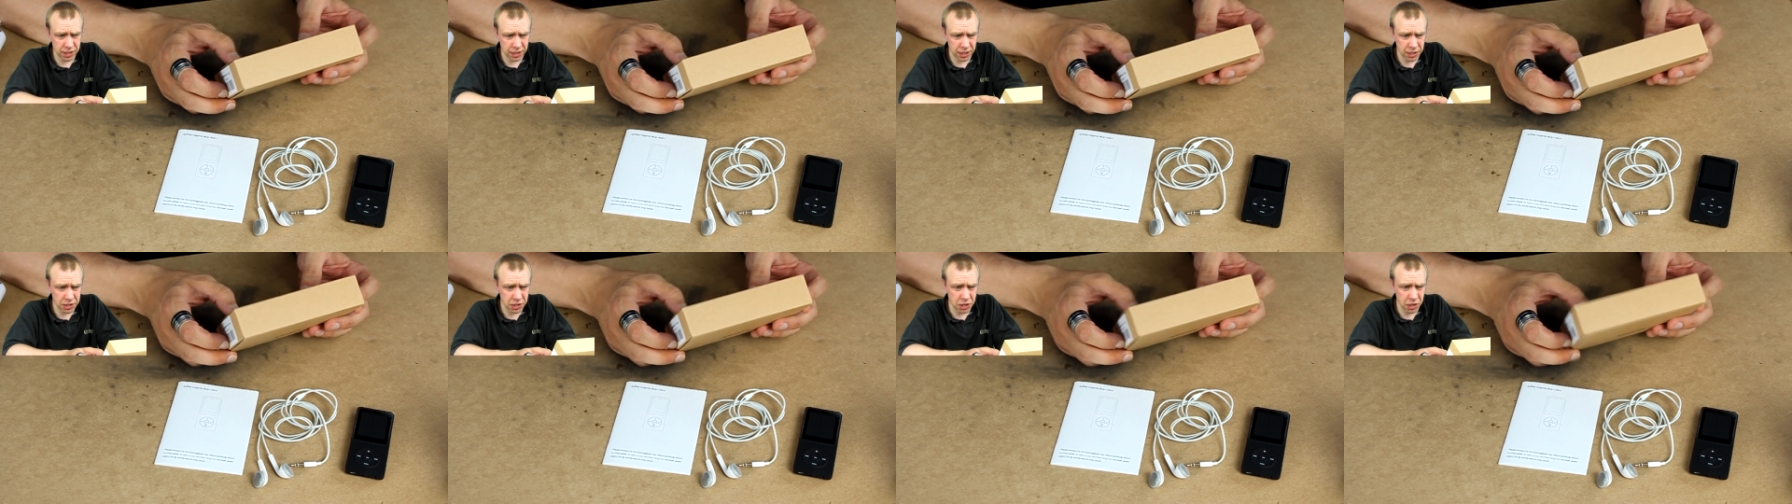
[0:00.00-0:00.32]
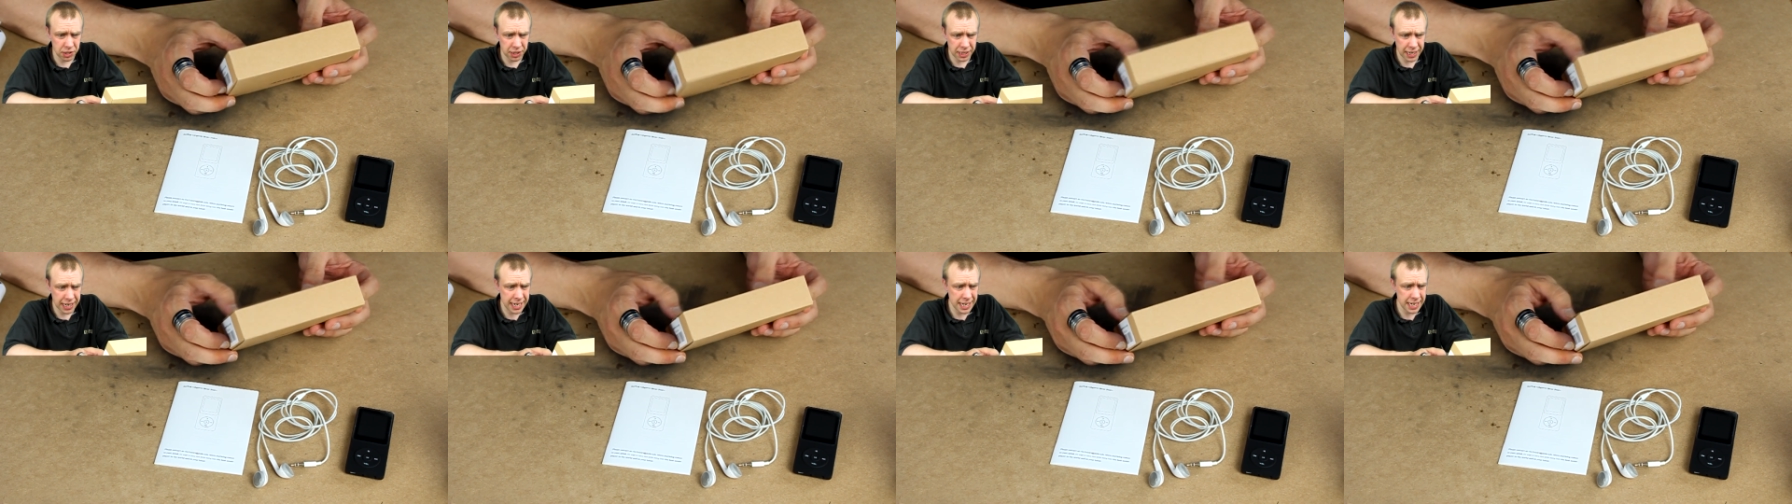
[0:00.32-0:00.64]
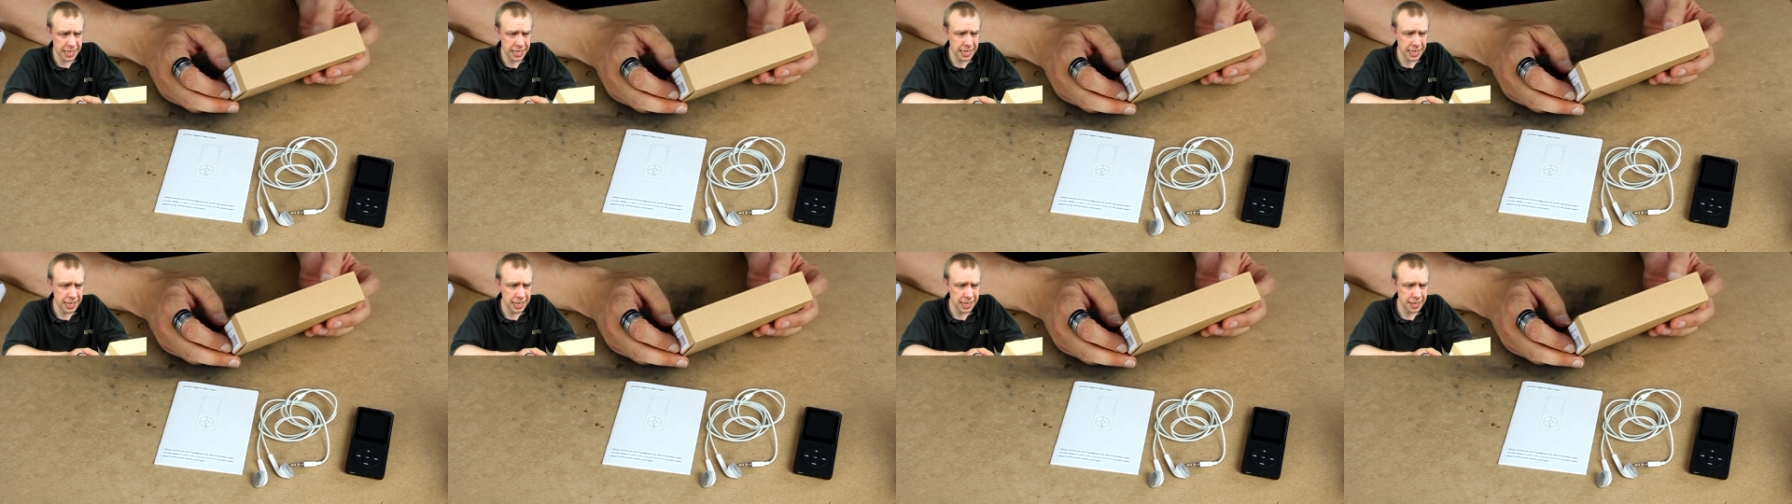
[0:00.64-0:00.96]
and it's got
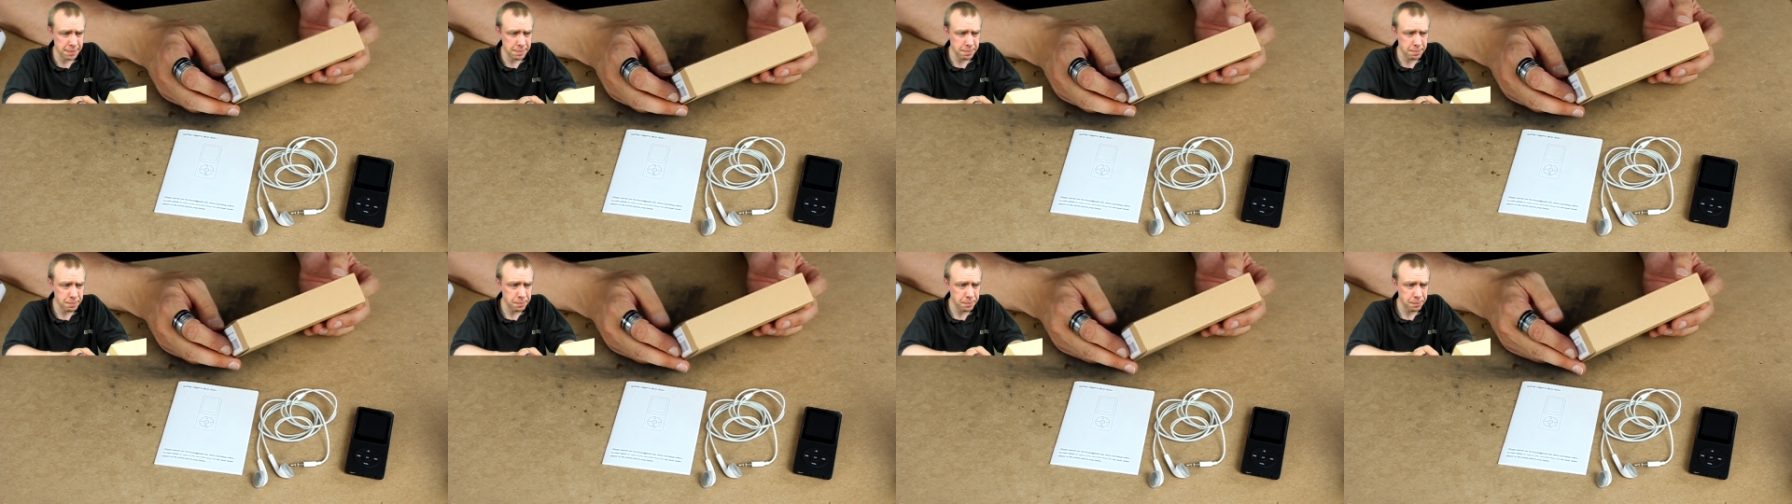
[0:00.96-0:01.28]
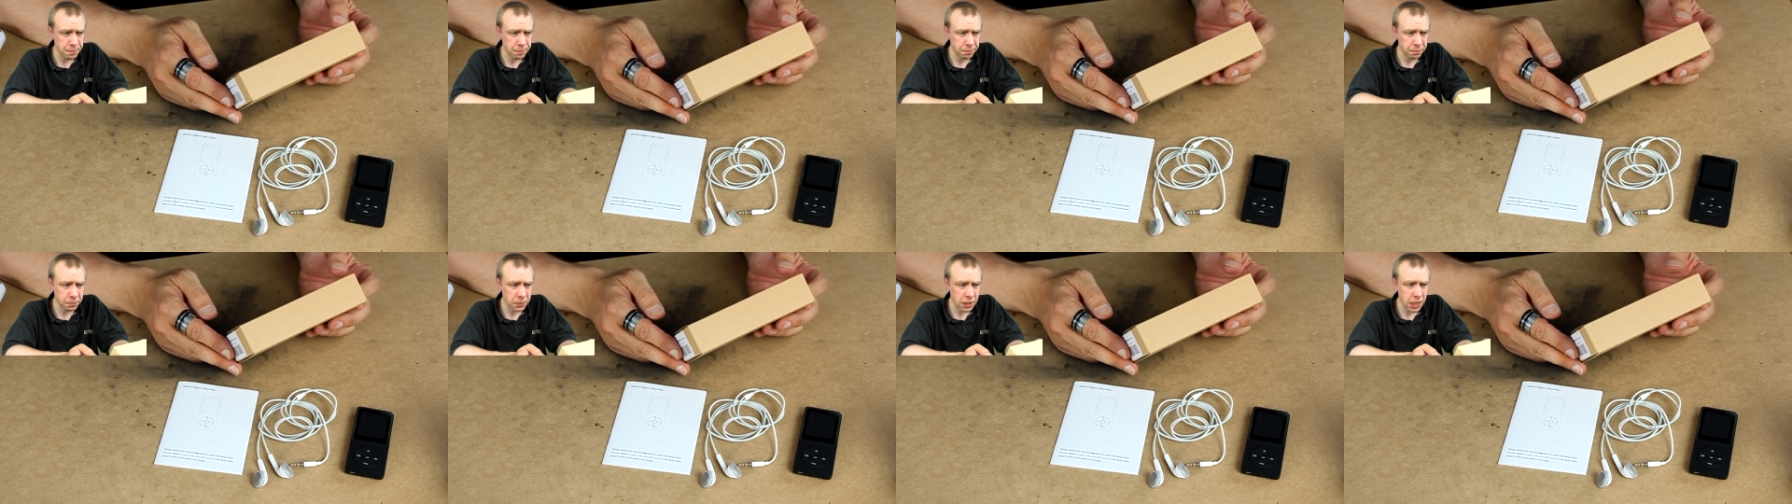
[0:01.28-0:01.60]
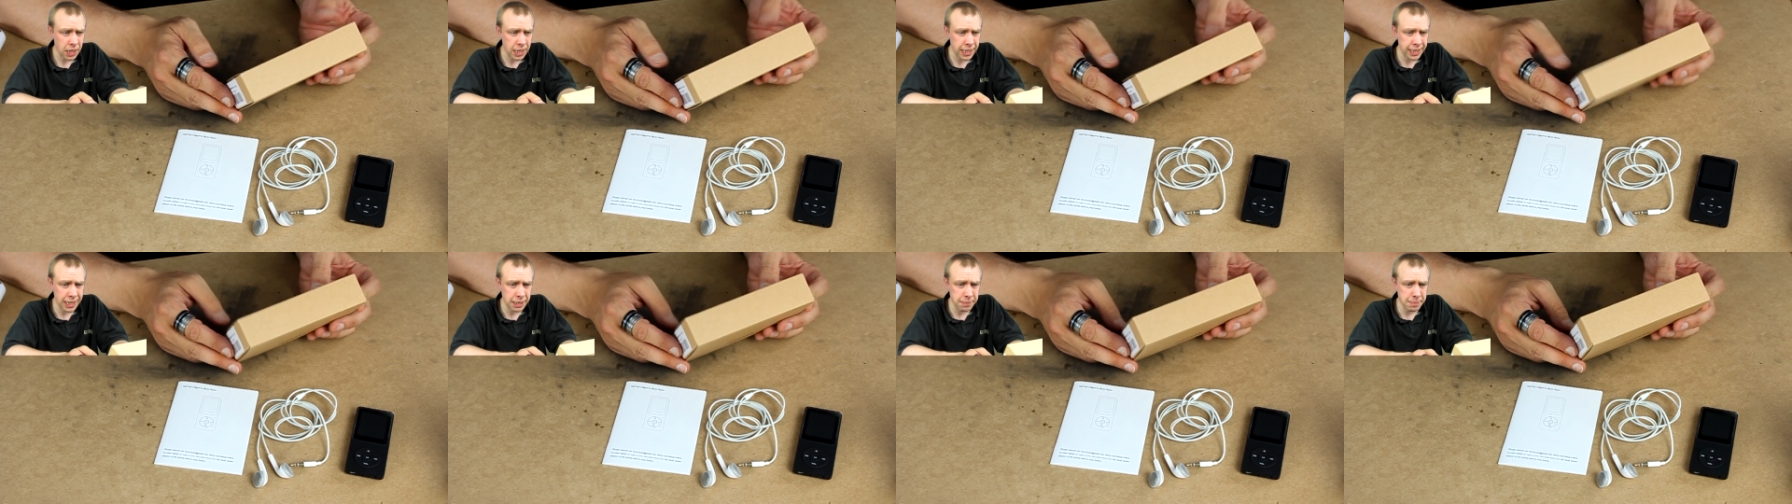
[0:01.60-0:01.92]
a
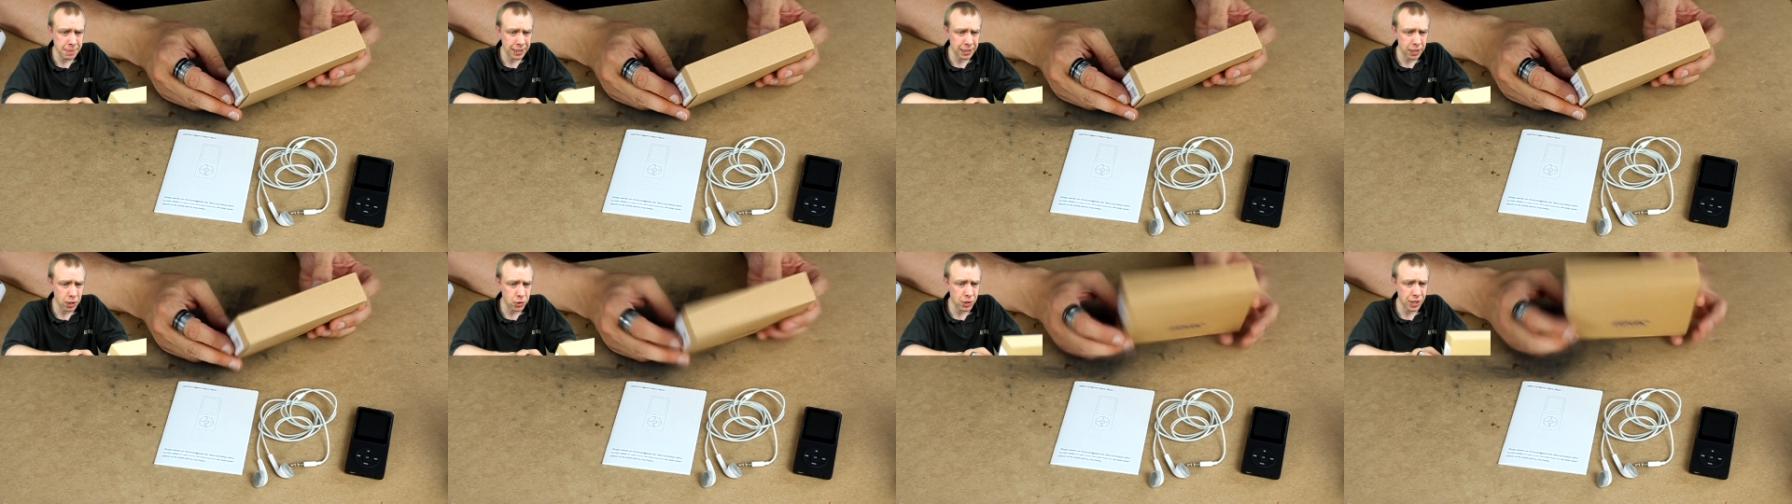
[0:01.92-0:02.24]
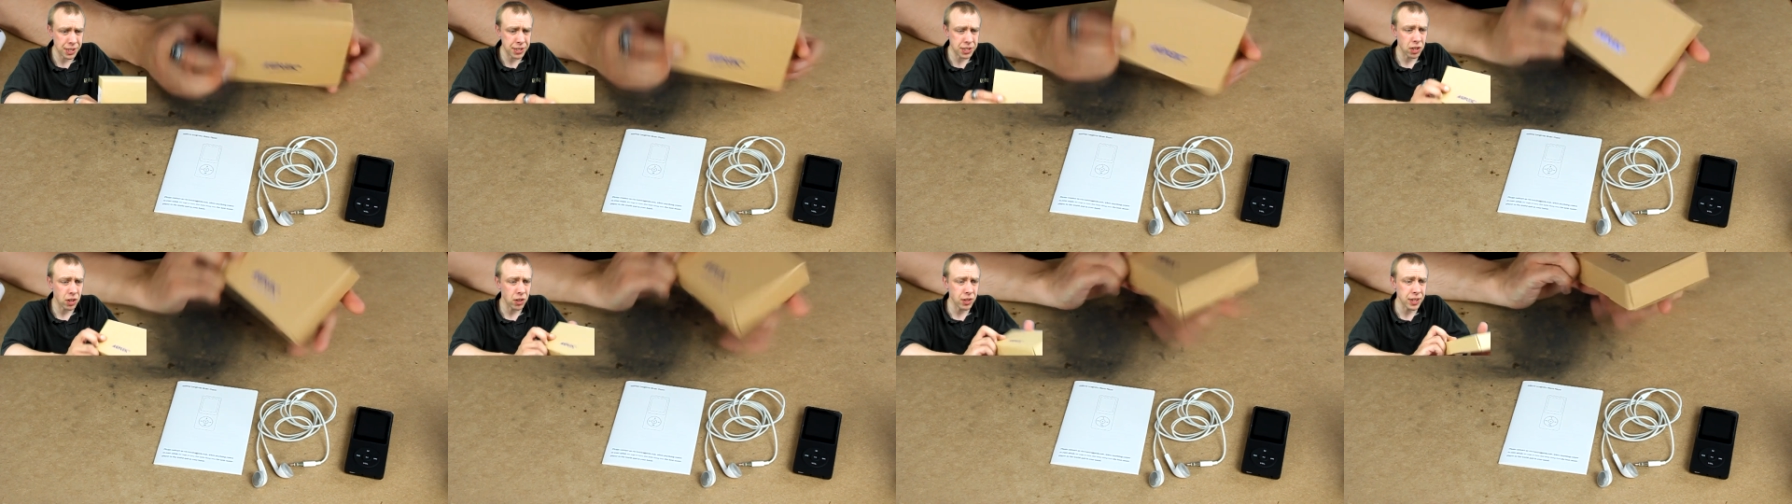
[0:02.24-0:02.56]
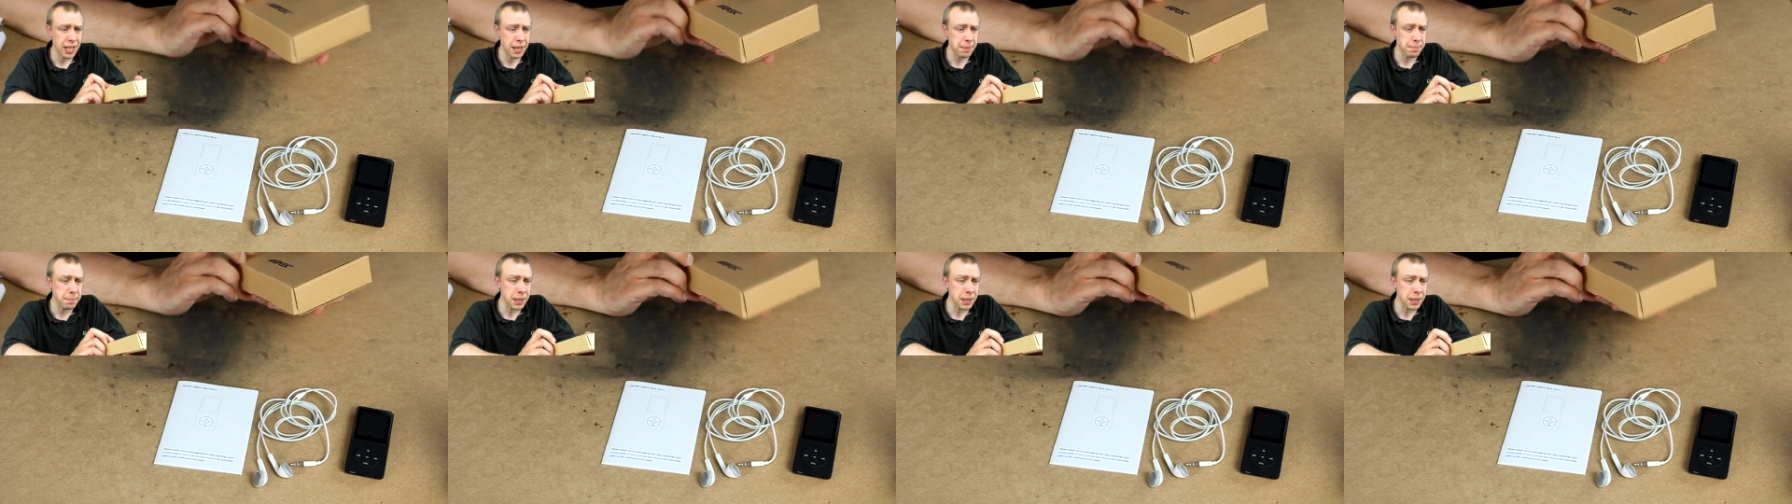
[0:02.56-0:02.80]
an email address on there.